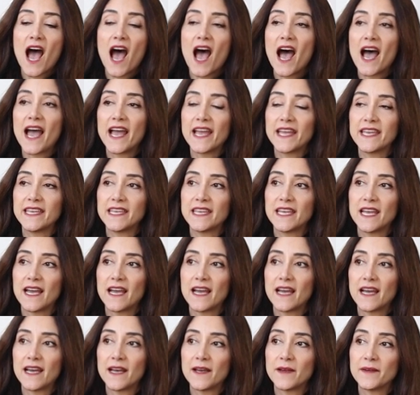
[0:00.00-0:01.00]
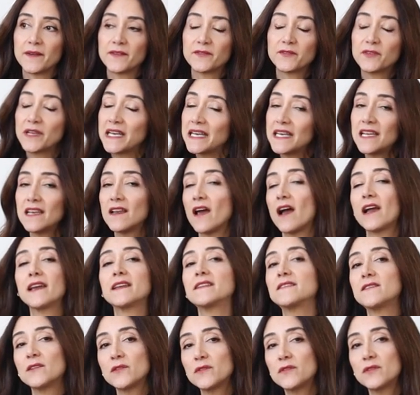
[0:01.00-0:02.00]
I really
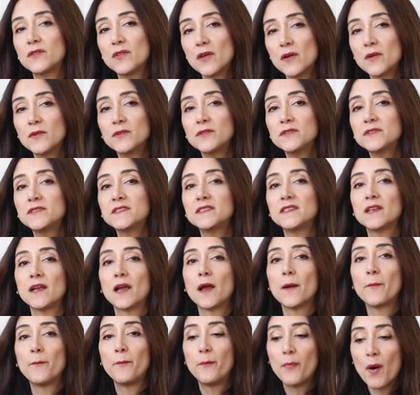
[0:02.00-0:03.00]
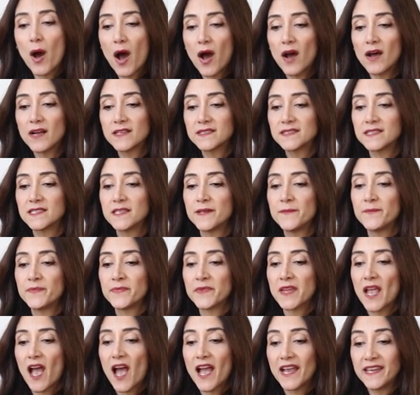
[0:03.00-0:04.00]
liked those, but
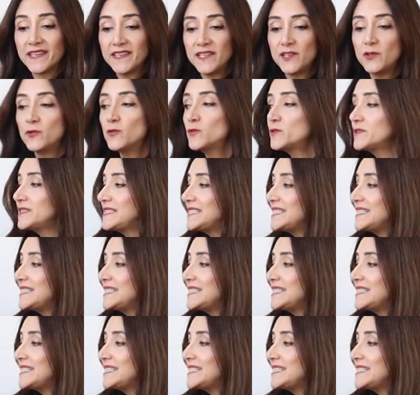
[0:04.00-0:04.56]
I knew